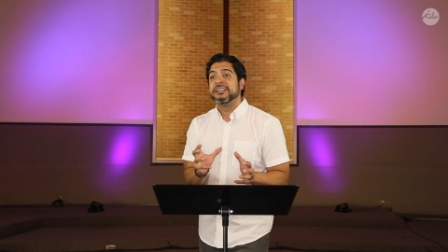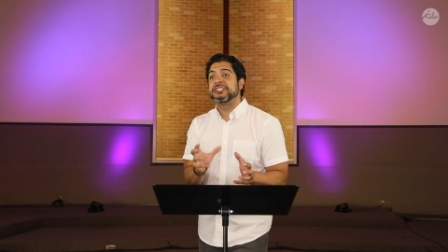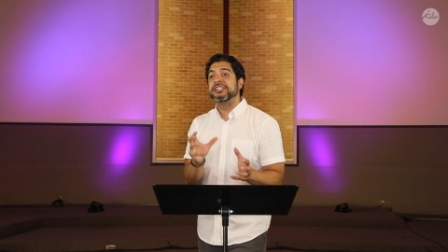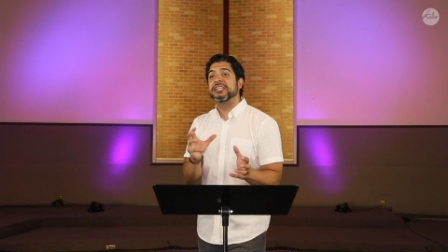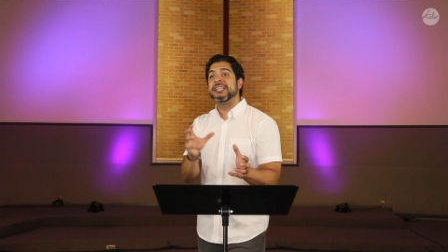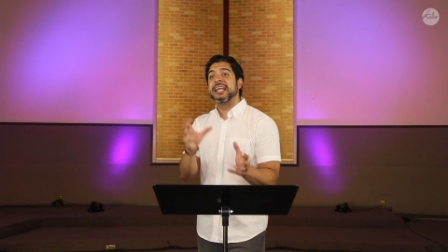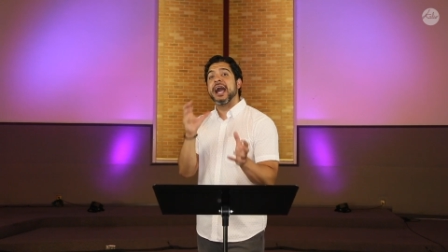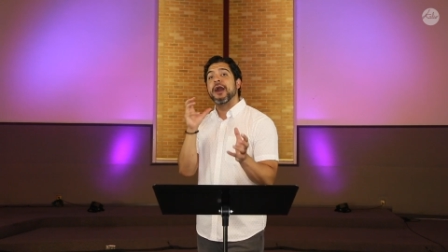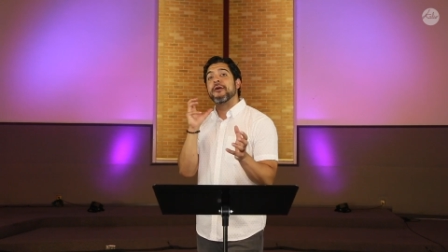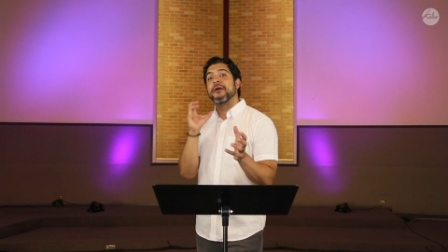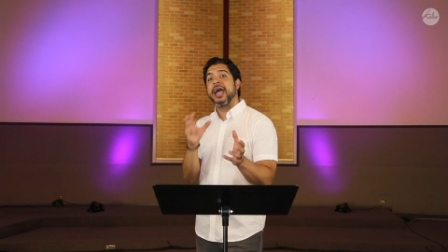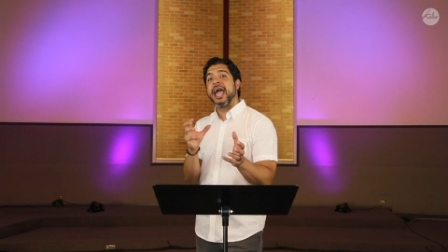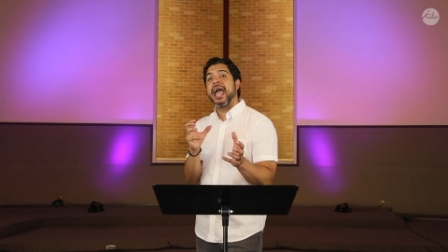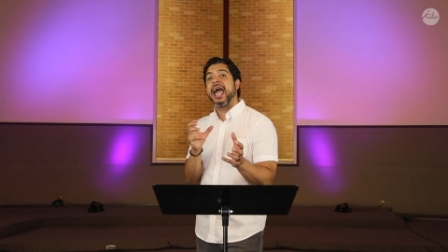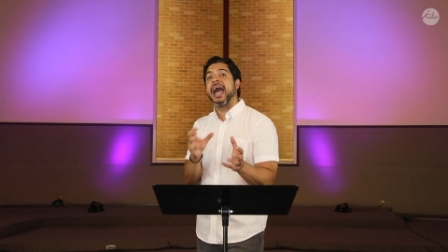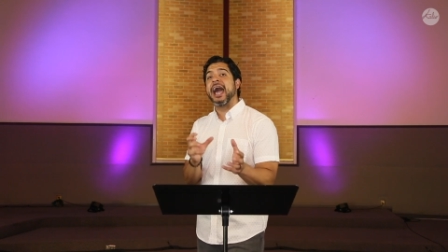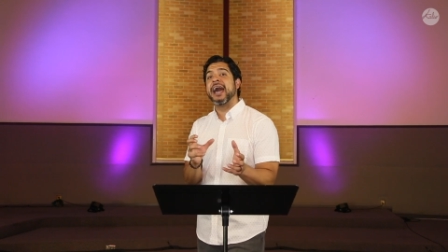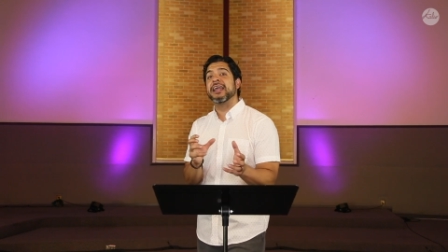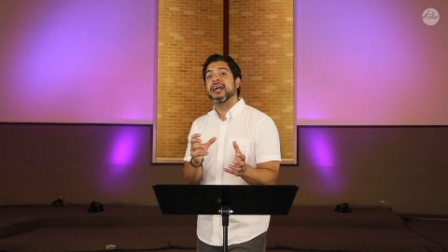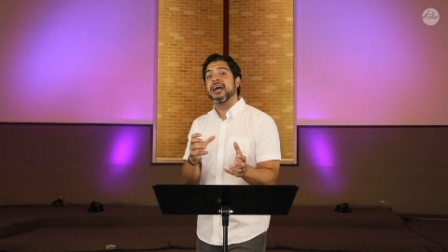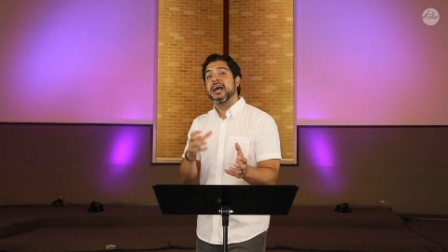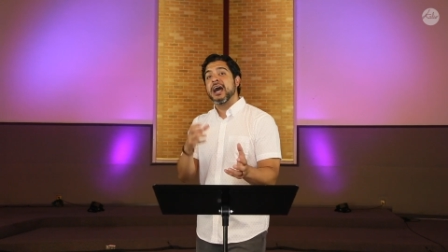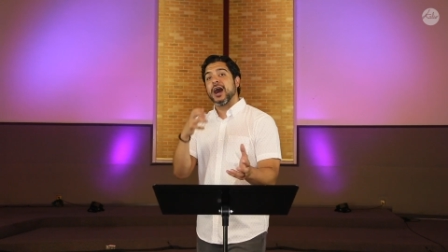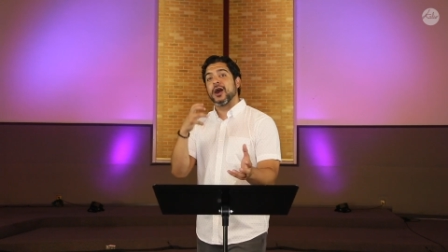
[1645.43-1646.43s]
She now
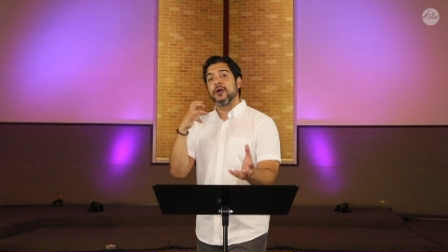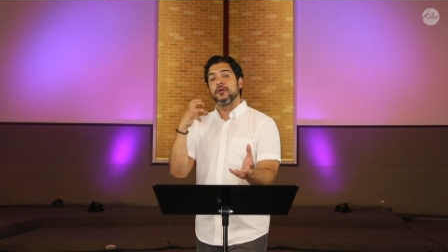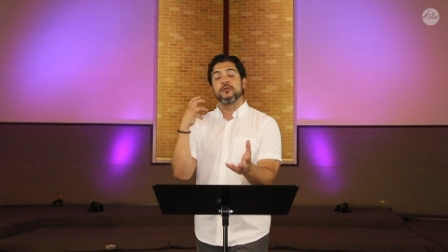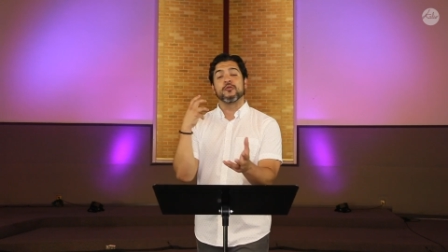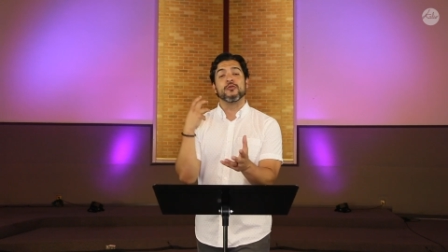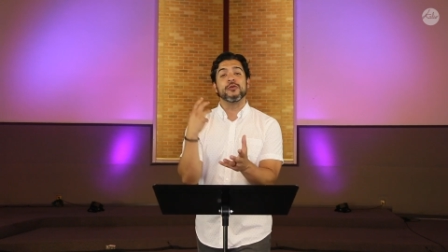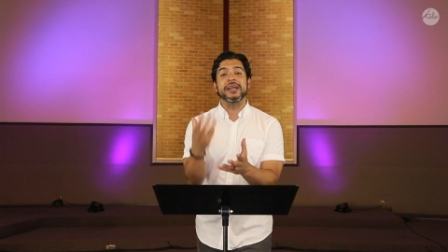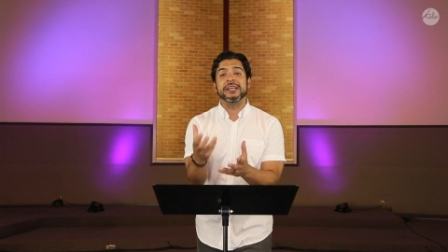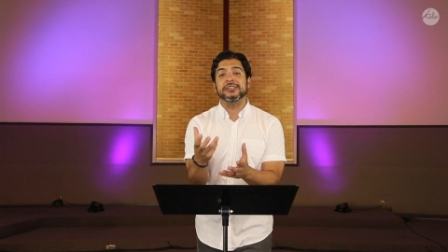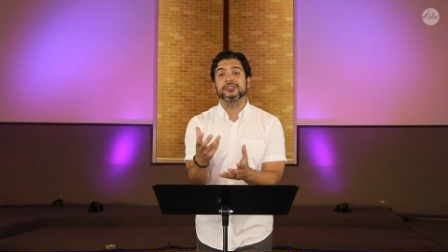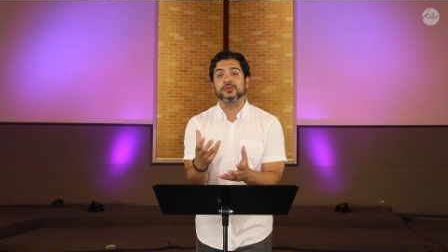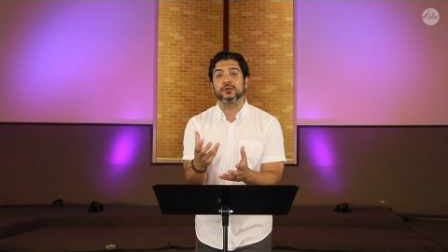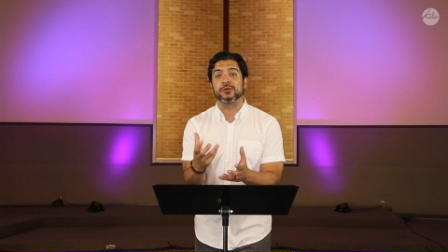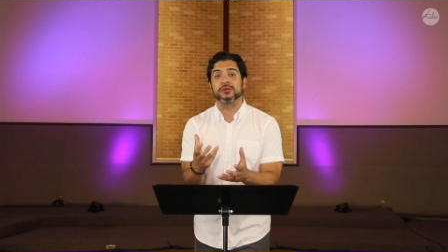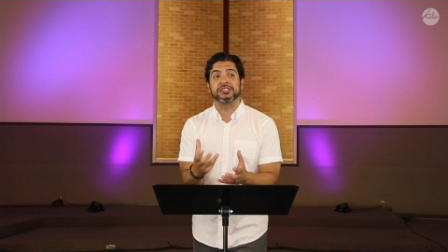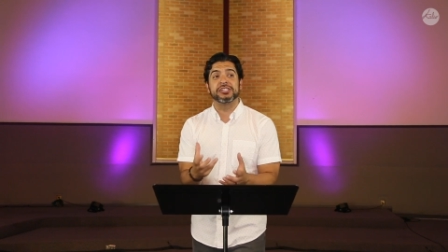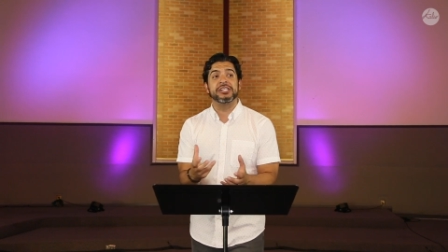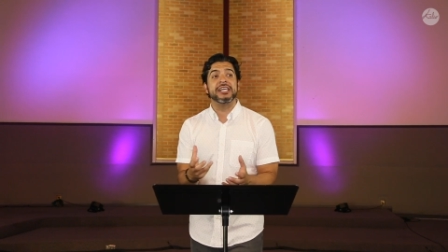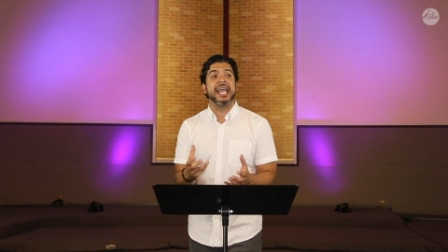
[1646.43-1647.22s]
had a resource.